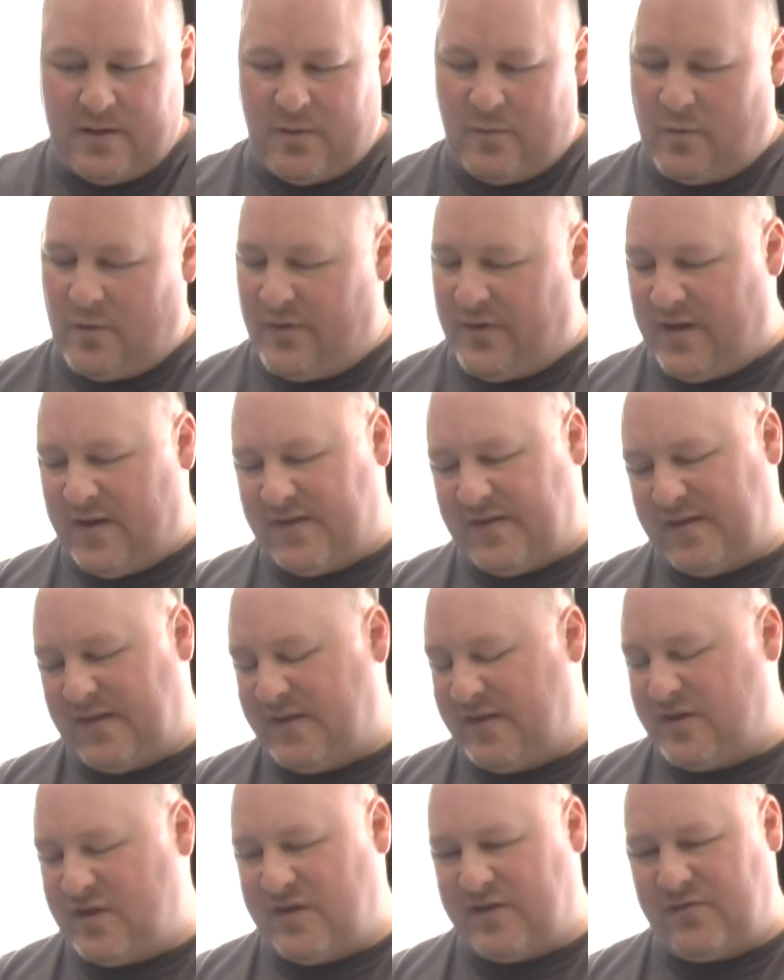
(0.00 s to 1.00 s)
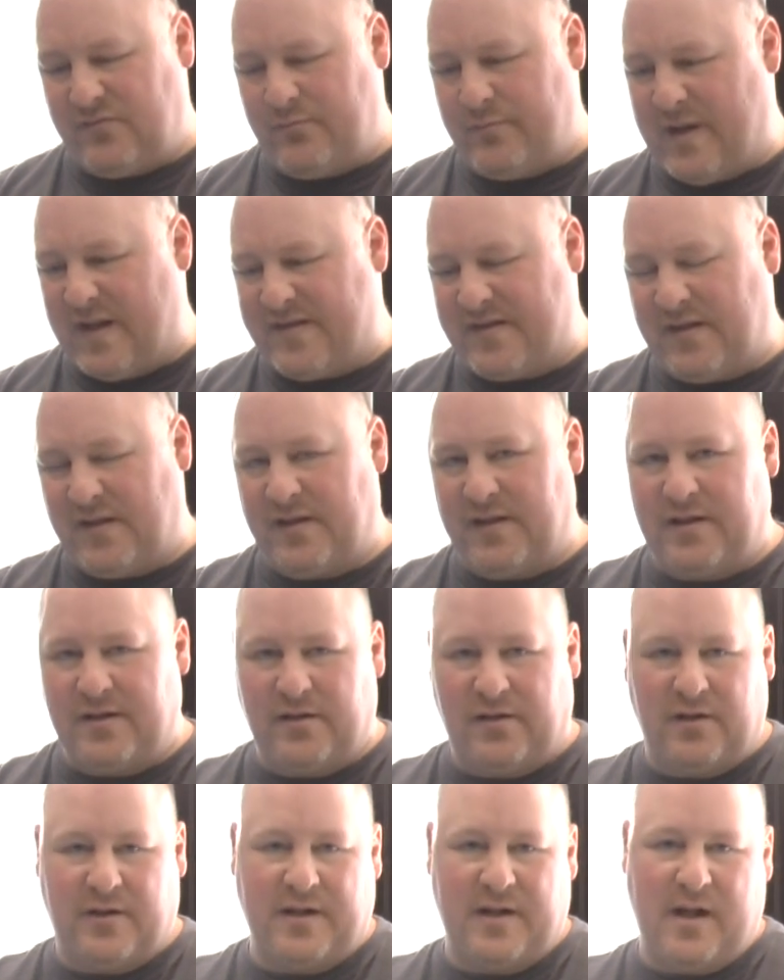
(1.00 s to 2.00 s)
Where this is just basically
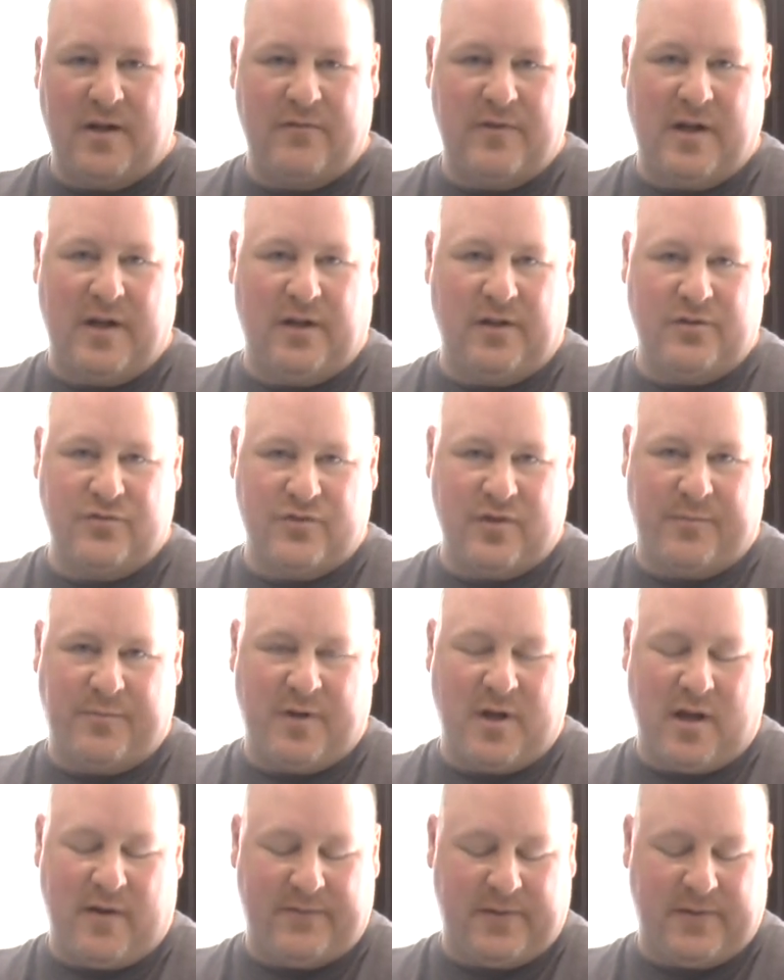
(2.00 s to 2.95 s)
you're looking at regular drip coffee.